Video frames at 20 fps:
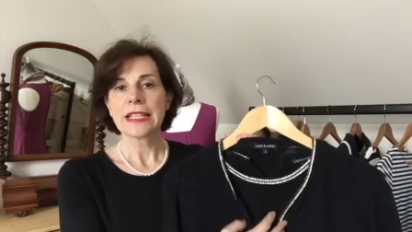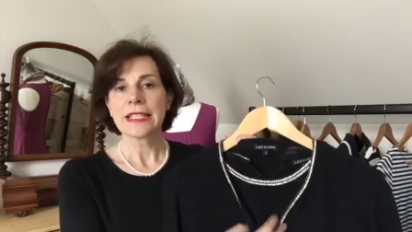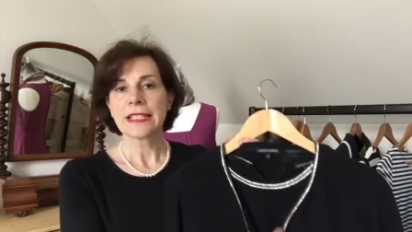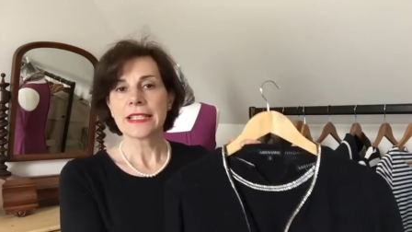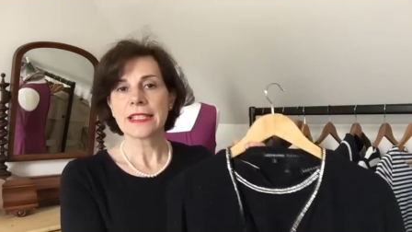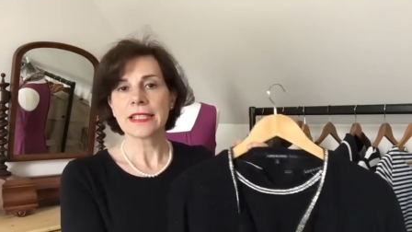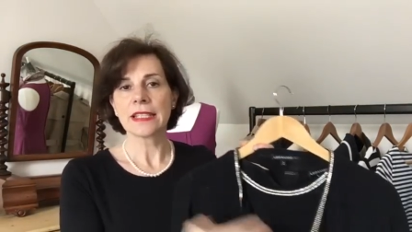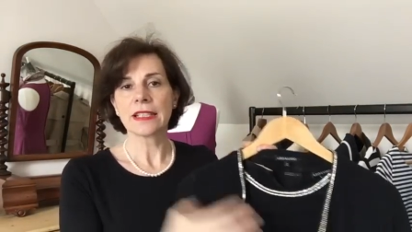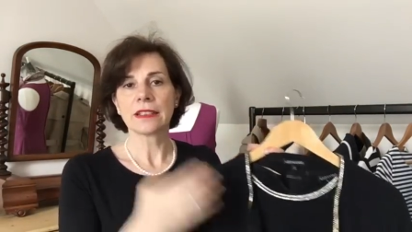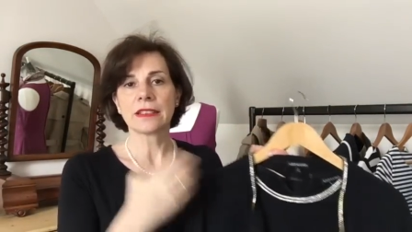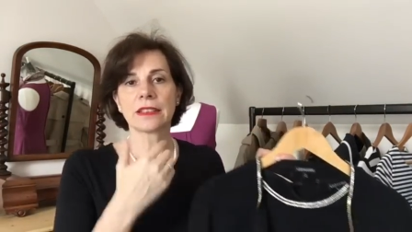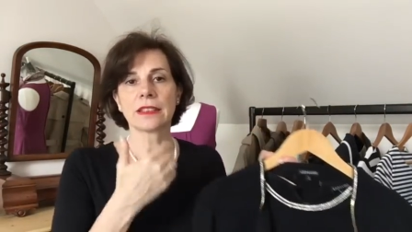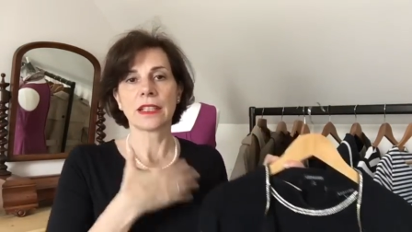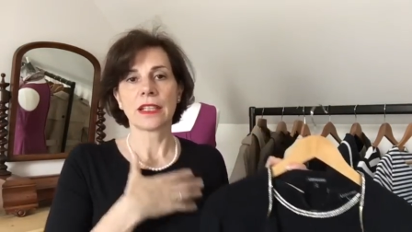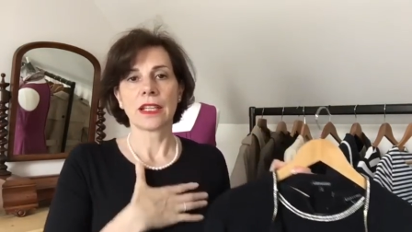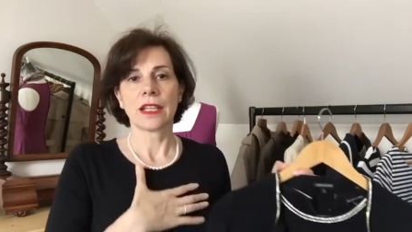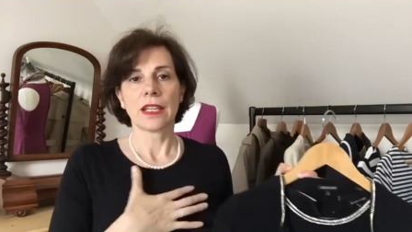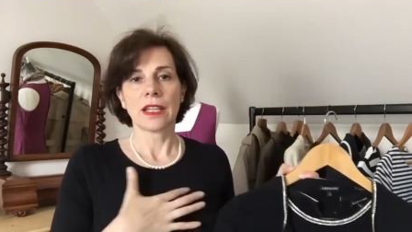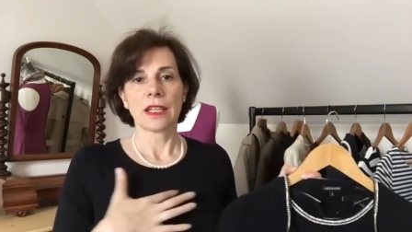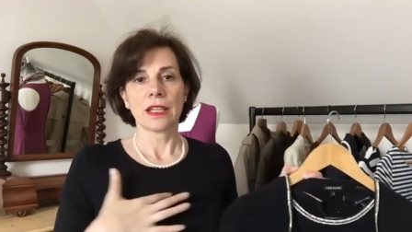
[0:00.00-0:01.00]
silk
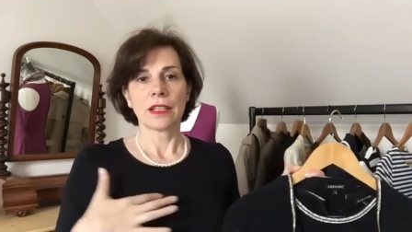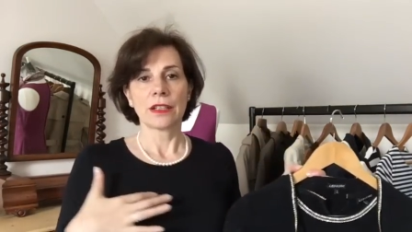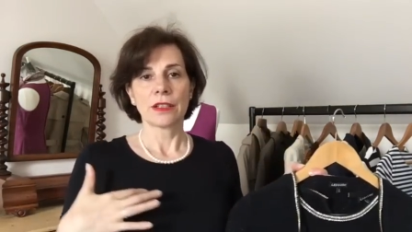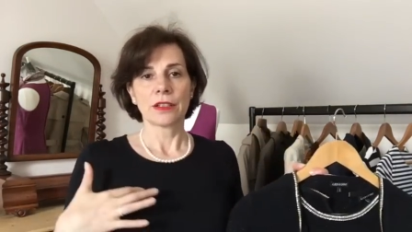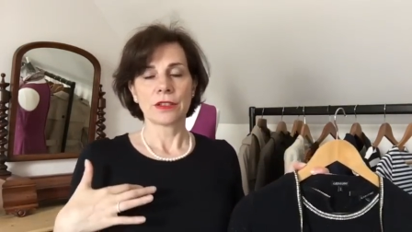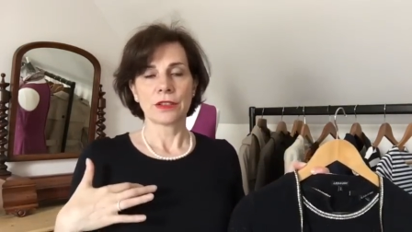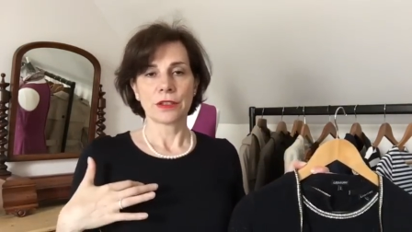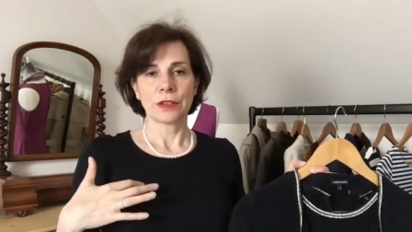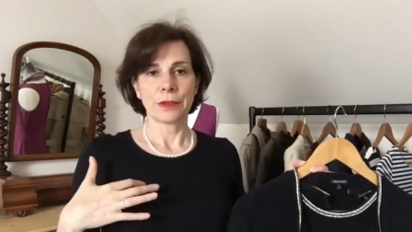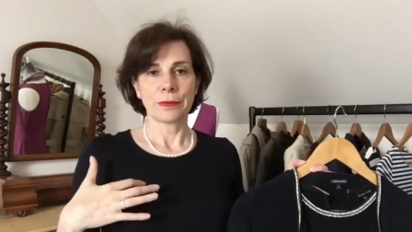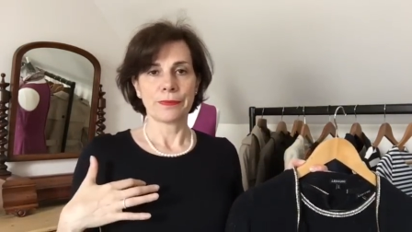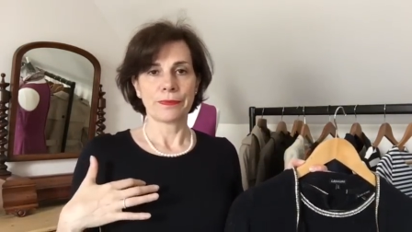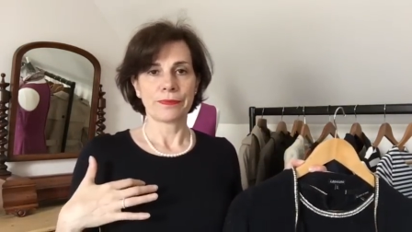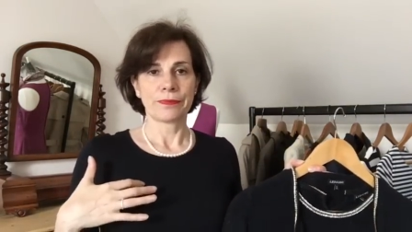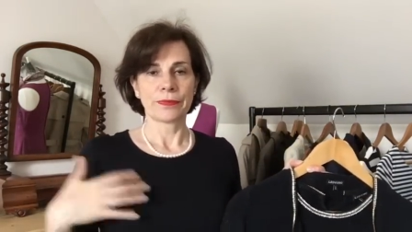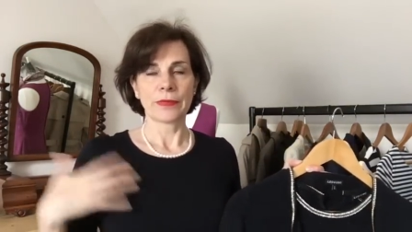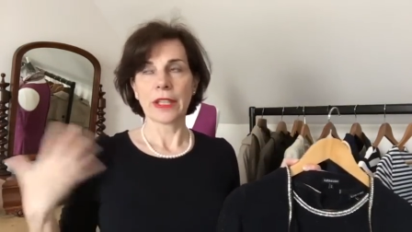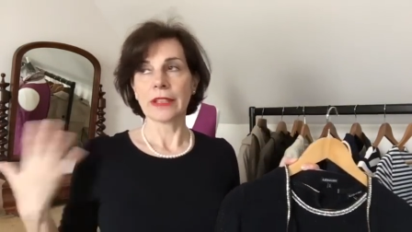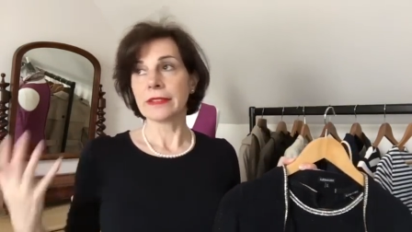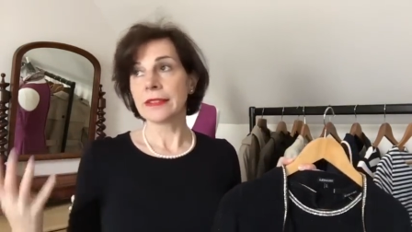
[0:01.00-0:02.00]

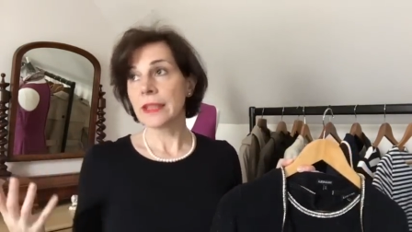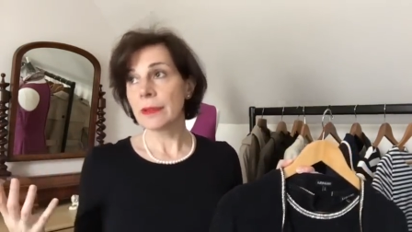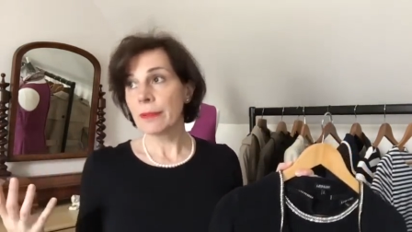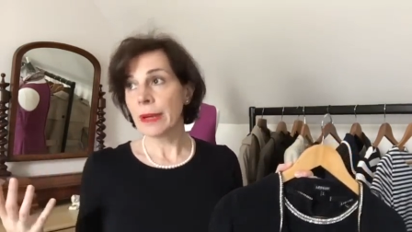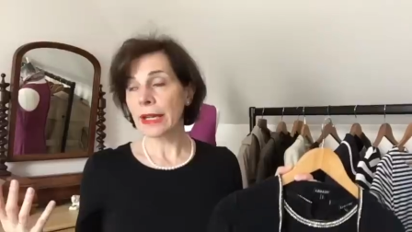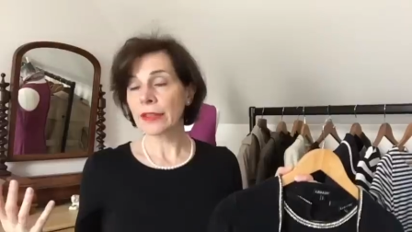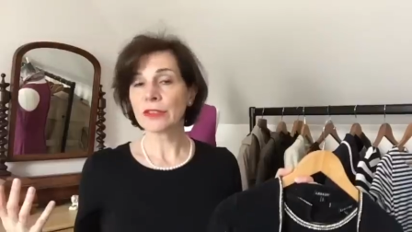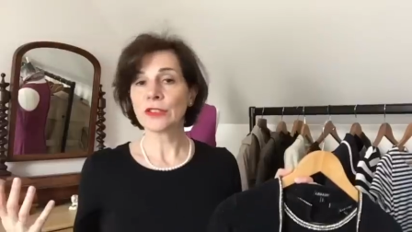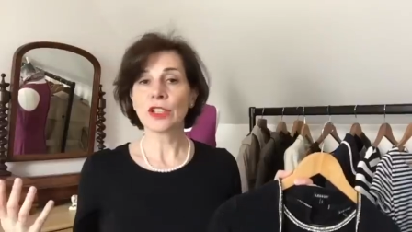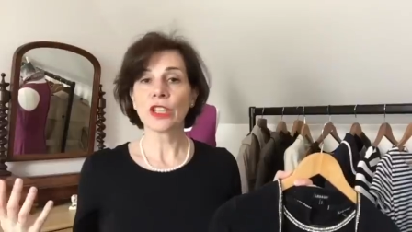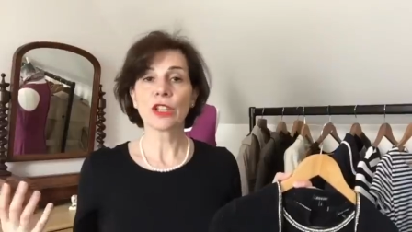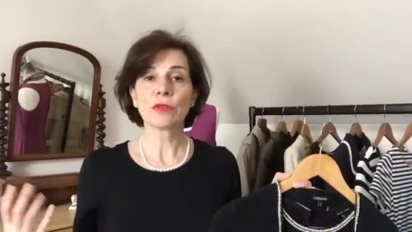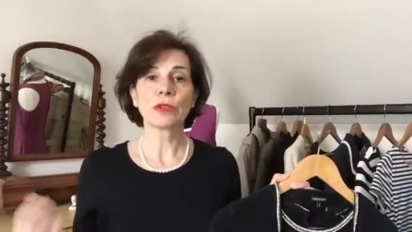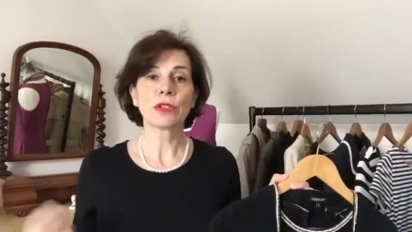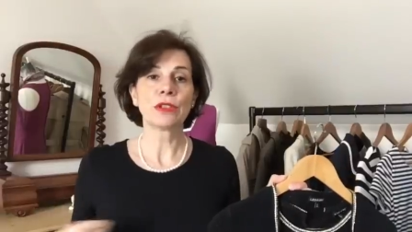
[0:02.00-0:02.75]
um, débardeur.